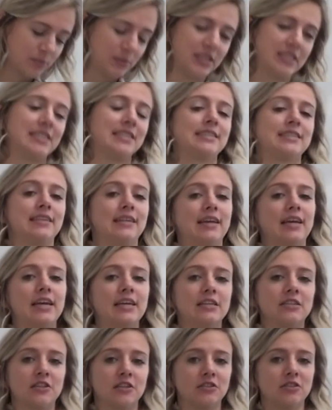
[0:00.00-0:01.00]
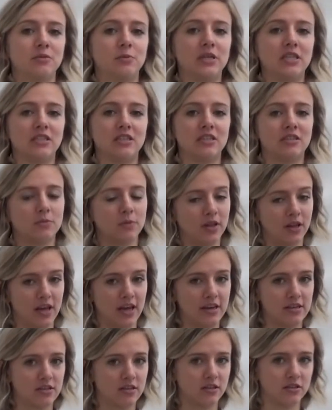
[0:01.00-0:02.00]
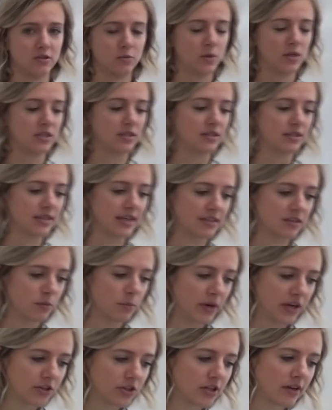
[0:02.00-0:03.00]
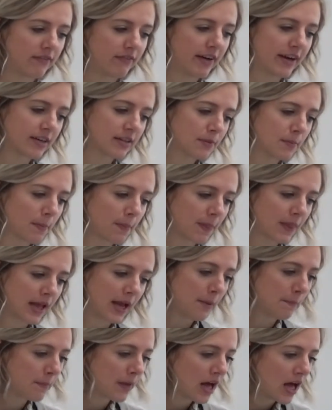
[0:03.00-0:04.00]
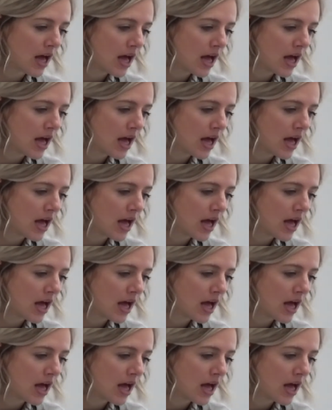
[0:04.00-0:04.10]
species than the keystone species, but the keystone species has a major effect. Okay,